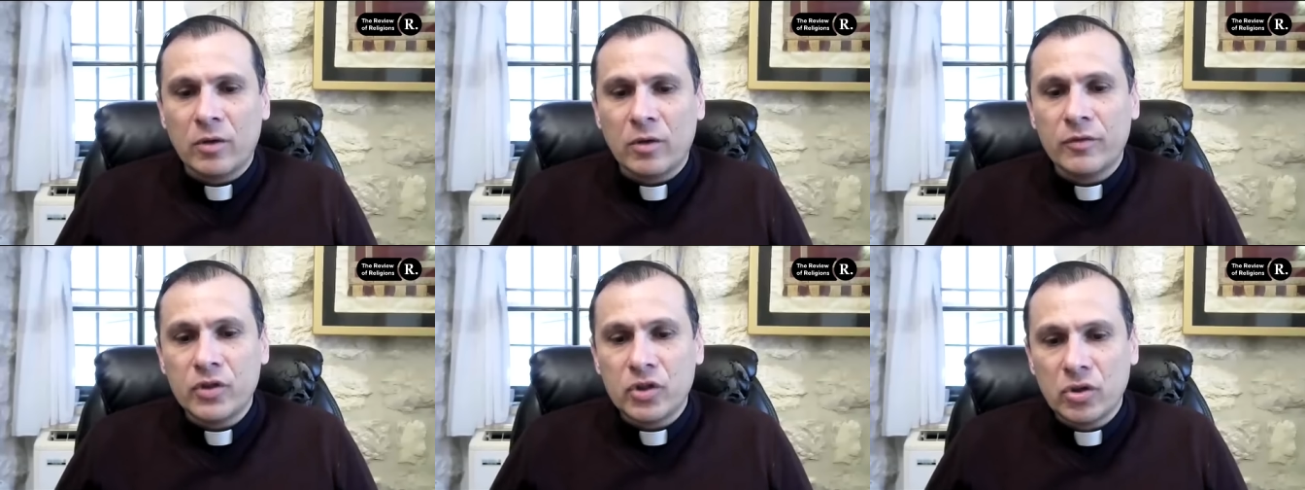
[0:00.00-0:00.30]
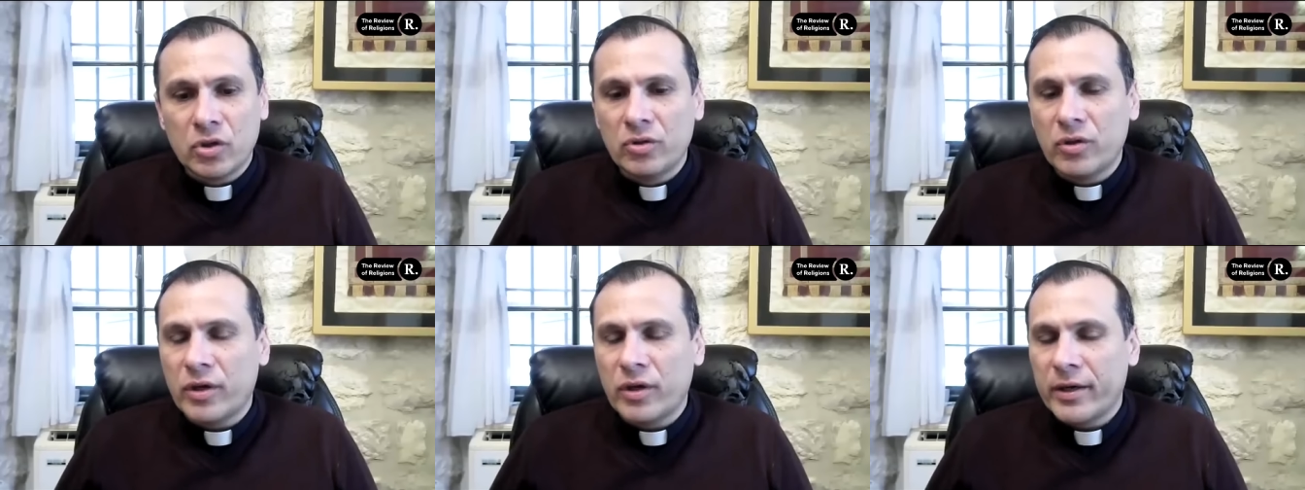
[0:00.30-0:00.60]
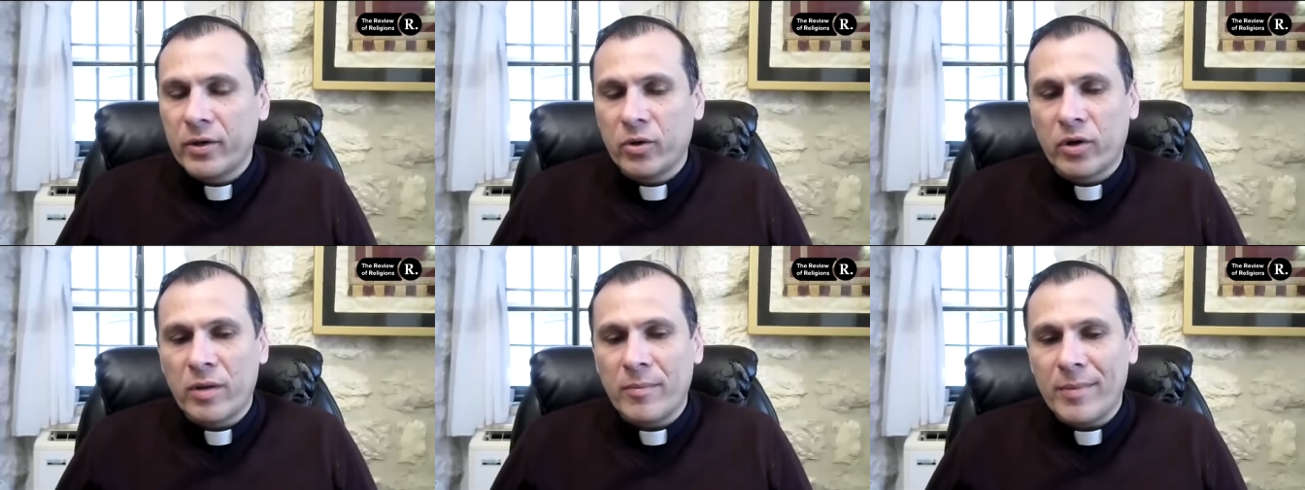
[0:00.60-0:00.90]
of
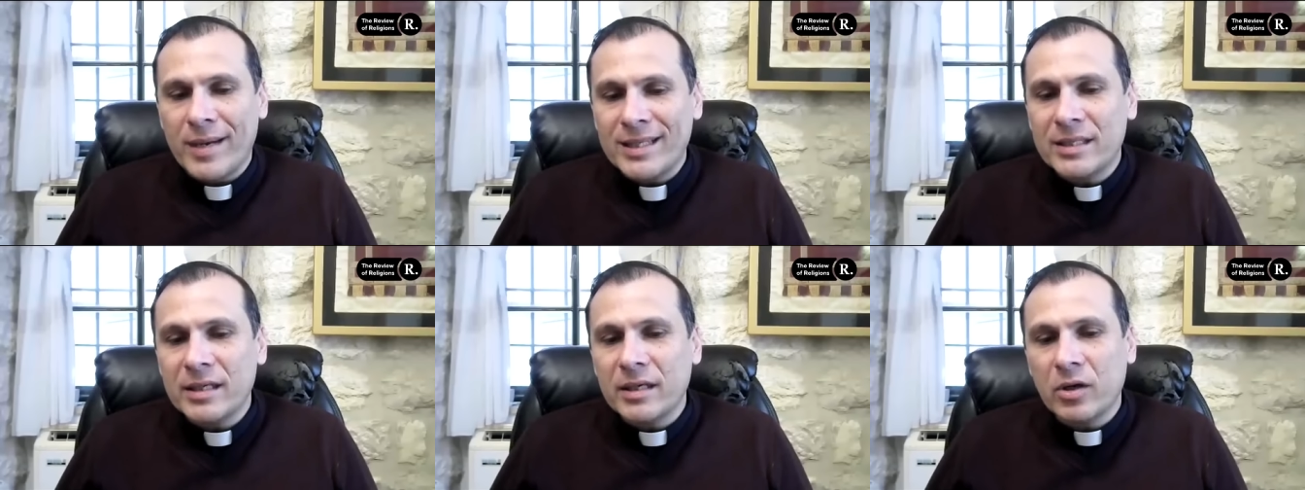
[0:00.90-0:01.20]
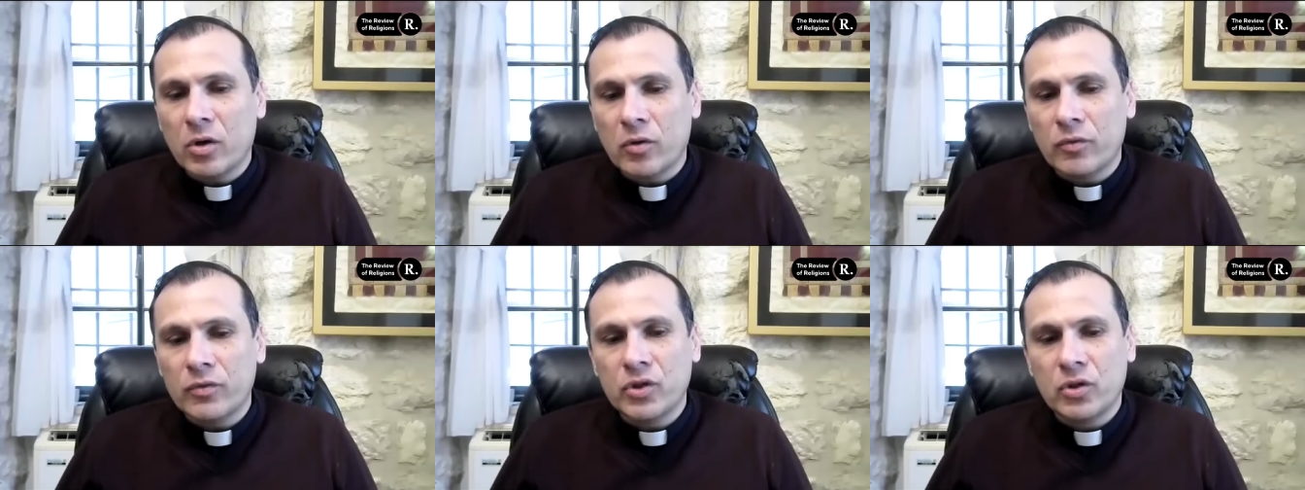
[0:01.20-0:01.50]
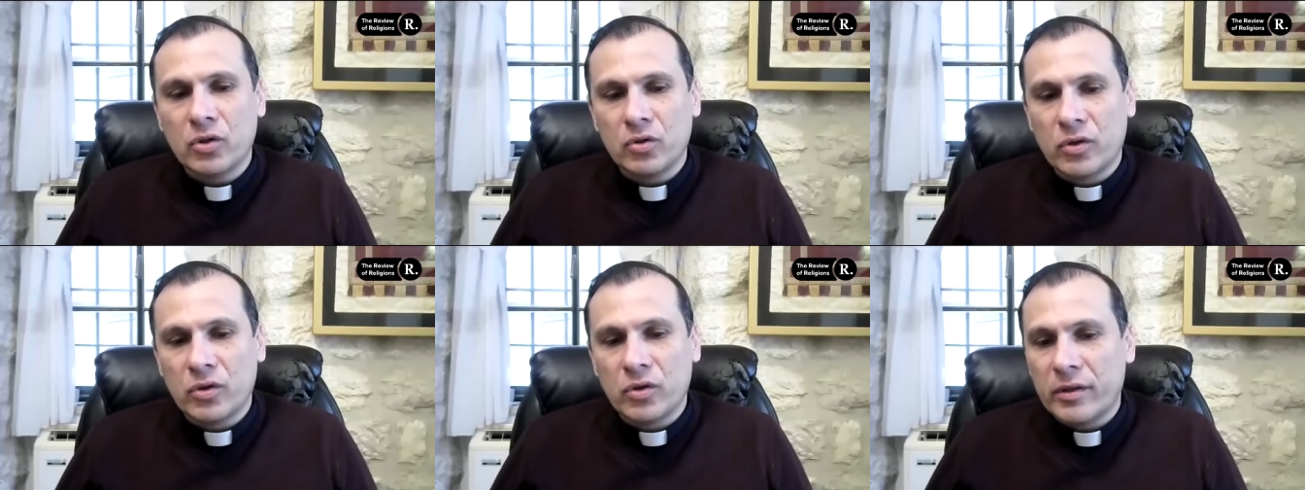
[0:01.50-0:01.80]
children or a massacre of
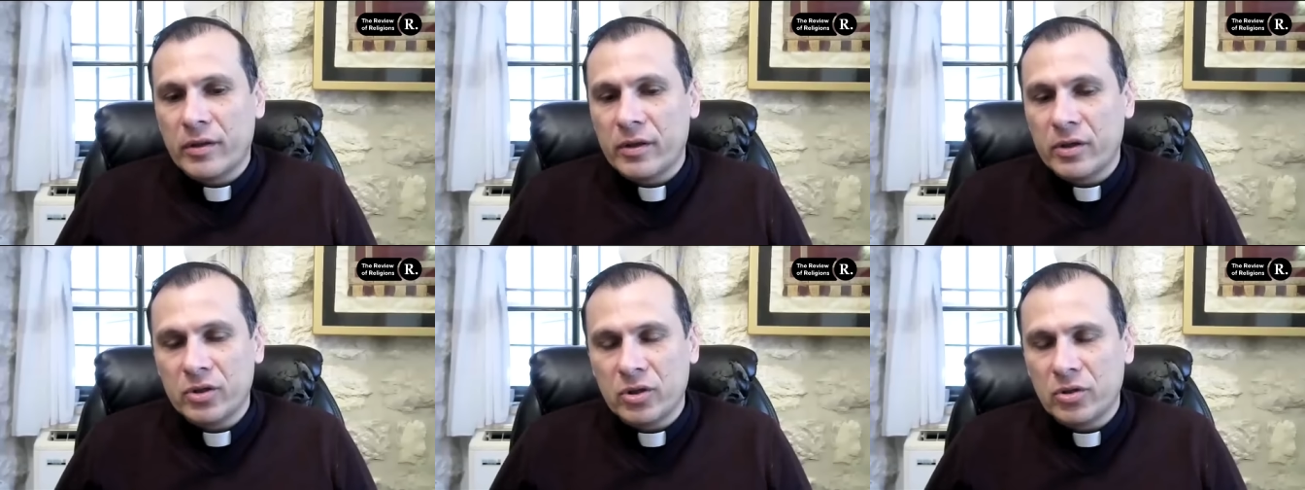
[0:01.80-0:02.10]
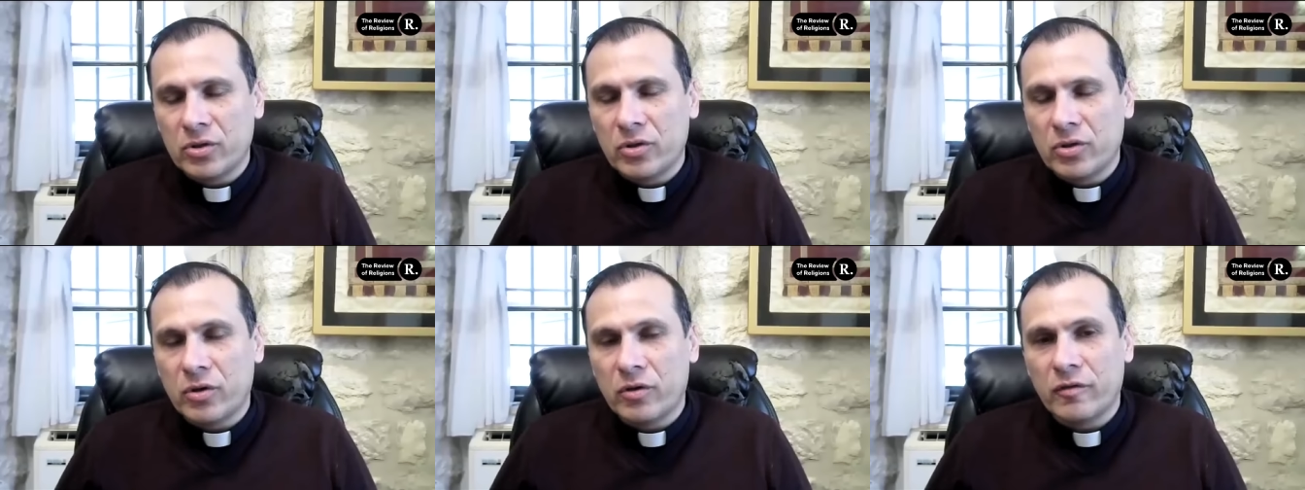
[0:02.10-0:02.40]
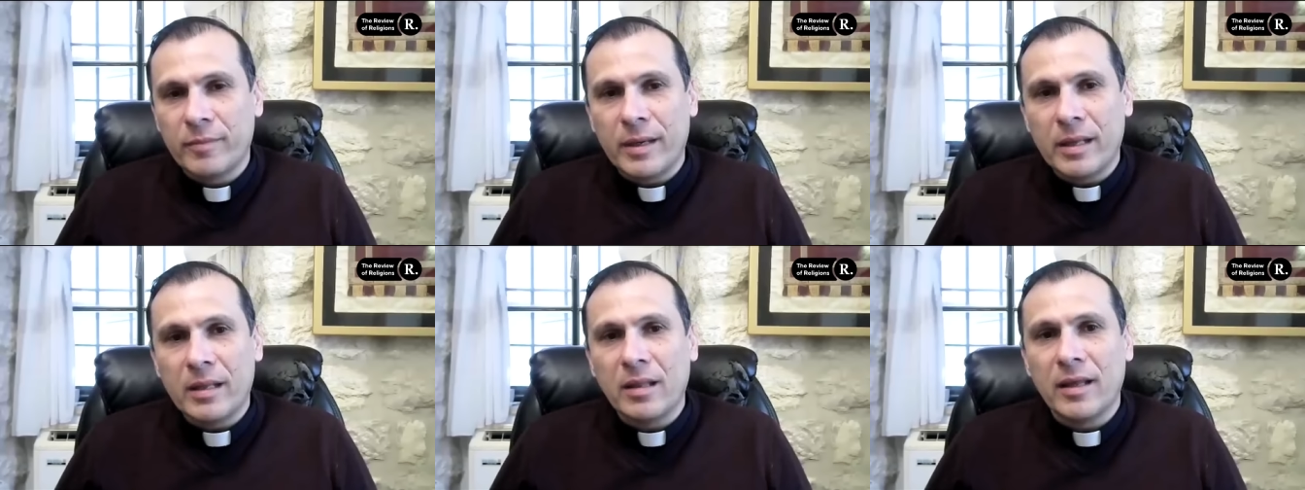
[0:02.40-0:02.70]
children, the children
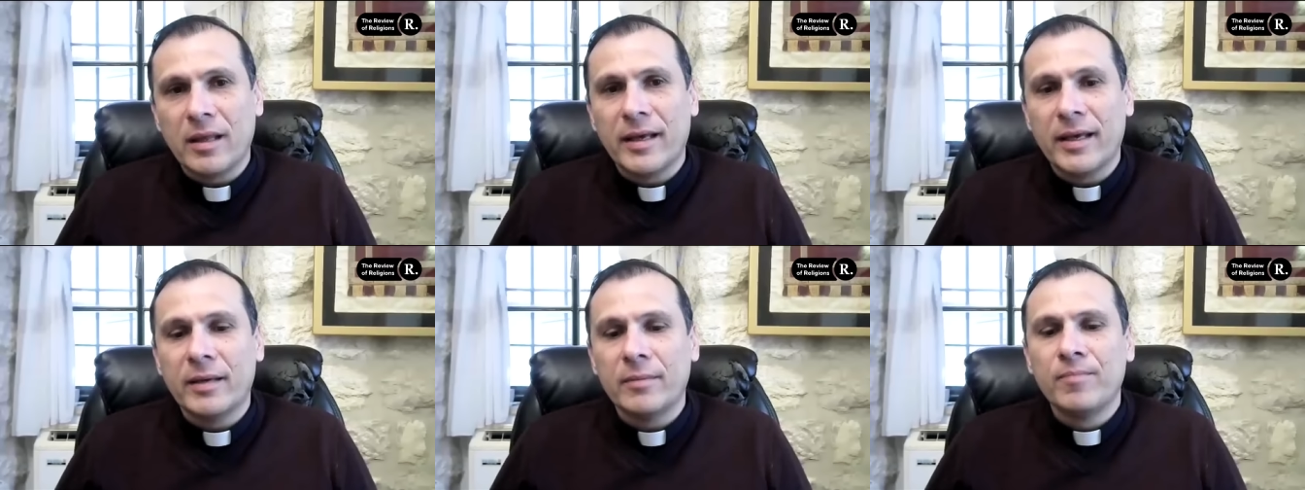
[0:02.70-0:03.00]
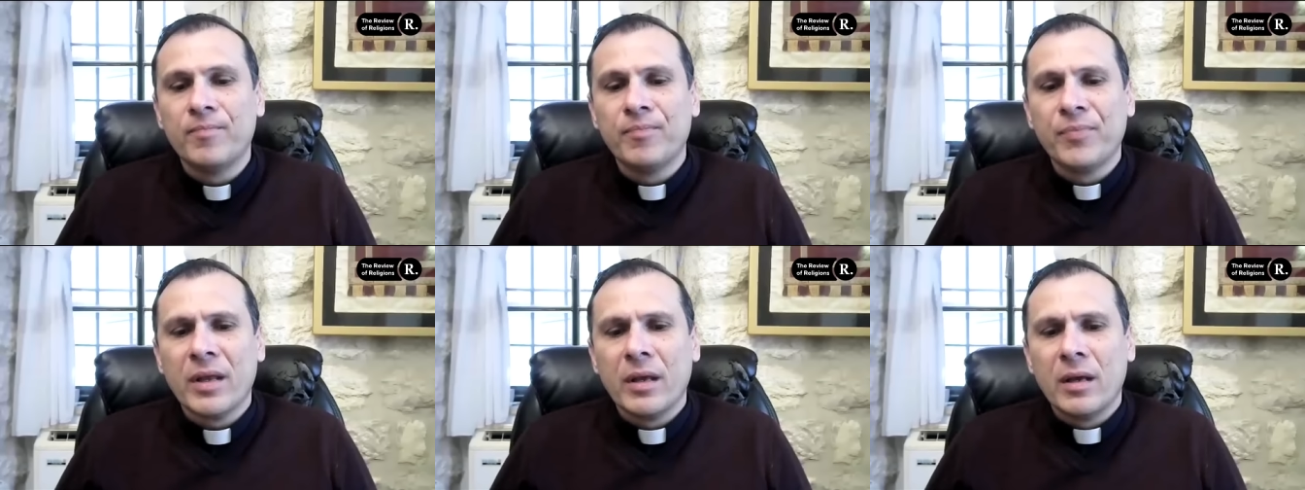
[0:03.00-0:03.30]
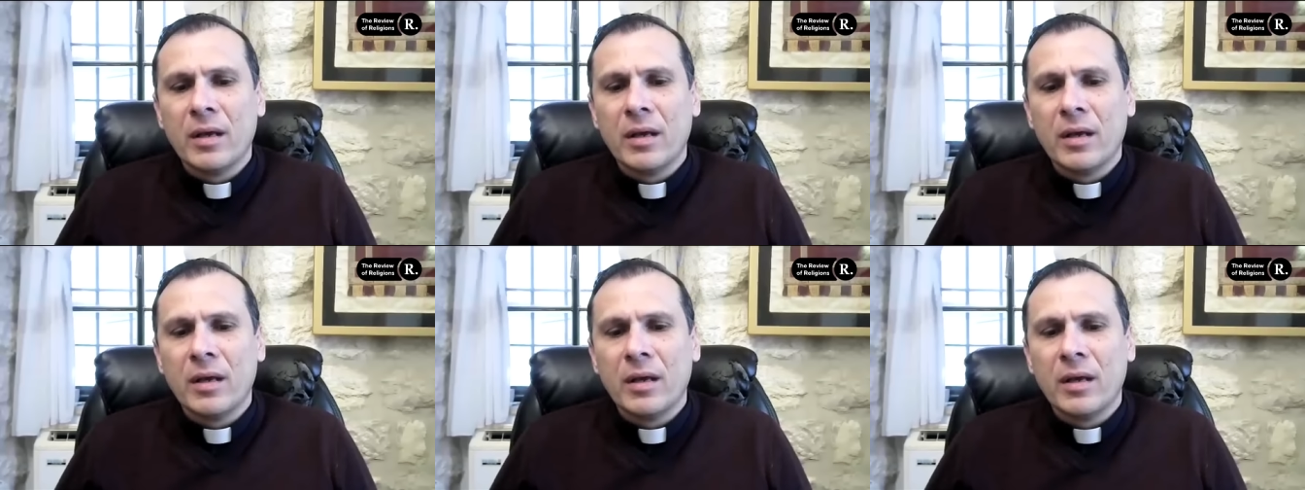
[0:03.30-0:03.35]
of Bethlehem.